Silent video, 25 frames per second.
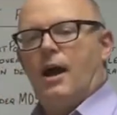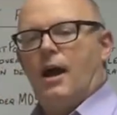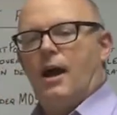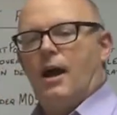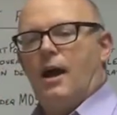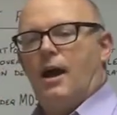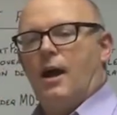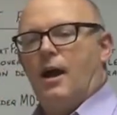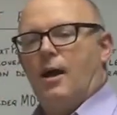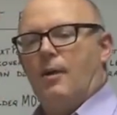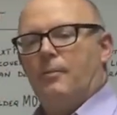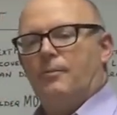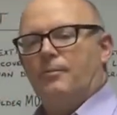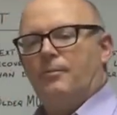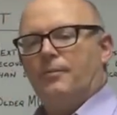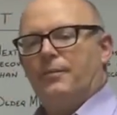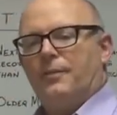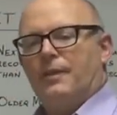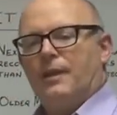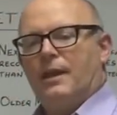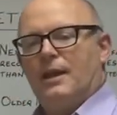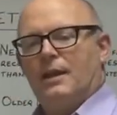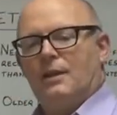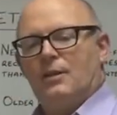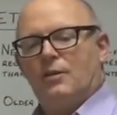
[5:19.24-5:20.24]

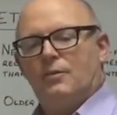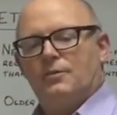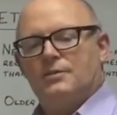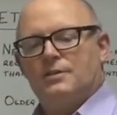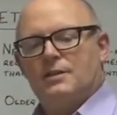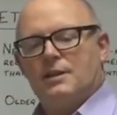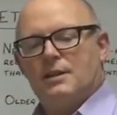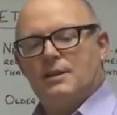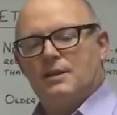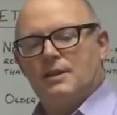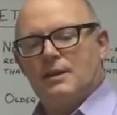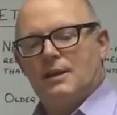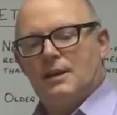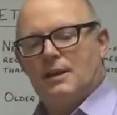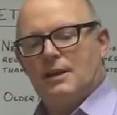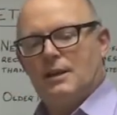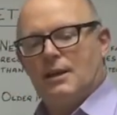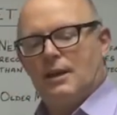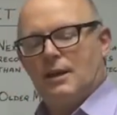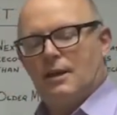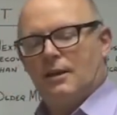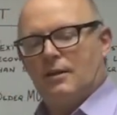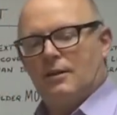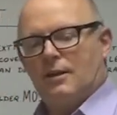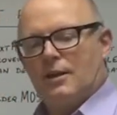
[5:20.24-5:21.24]
then obviously
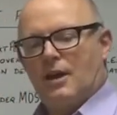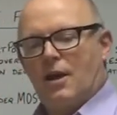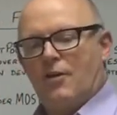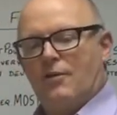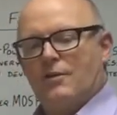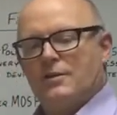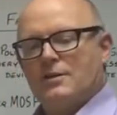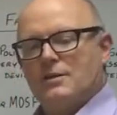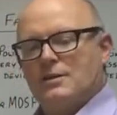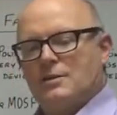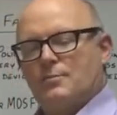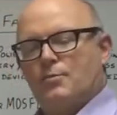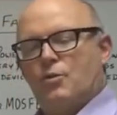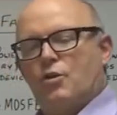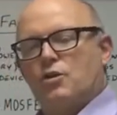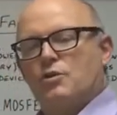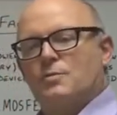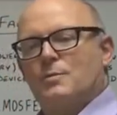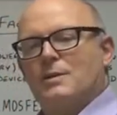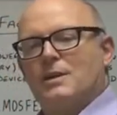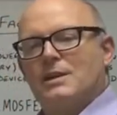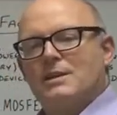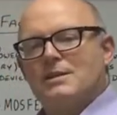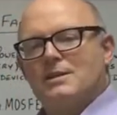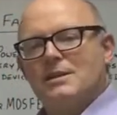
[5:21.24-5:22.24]
the current is
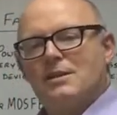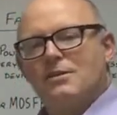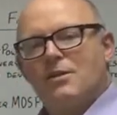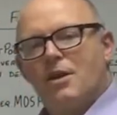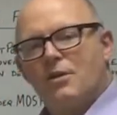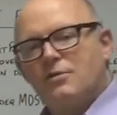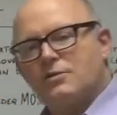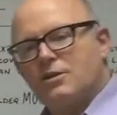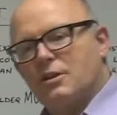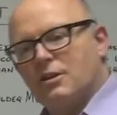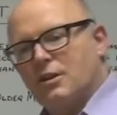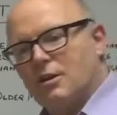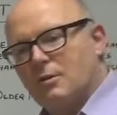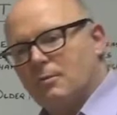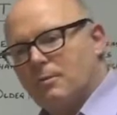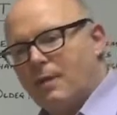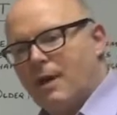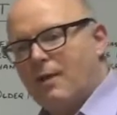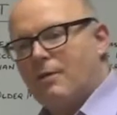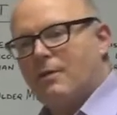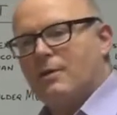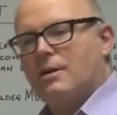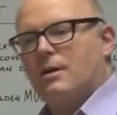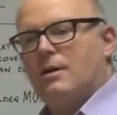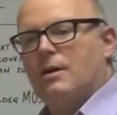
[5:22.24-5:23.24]
approximately zero, so the
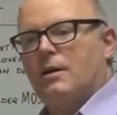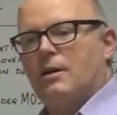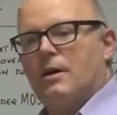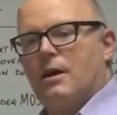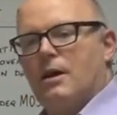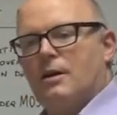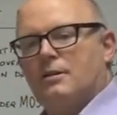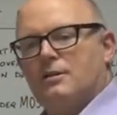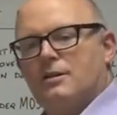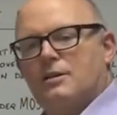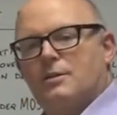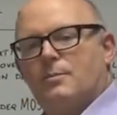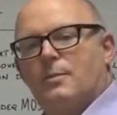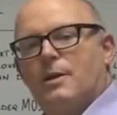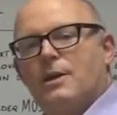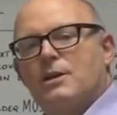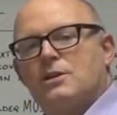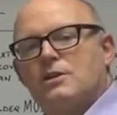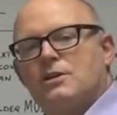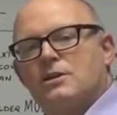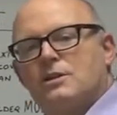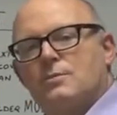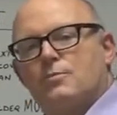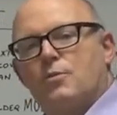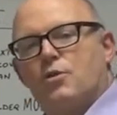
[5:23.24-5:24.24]
power
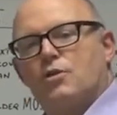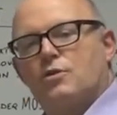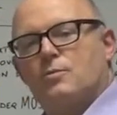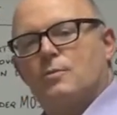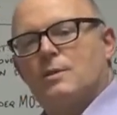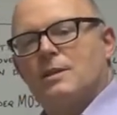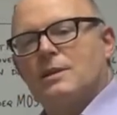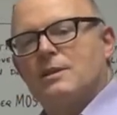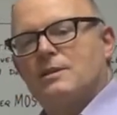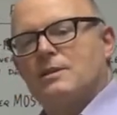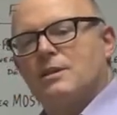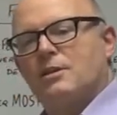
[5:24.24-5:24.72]
dissipation is approximately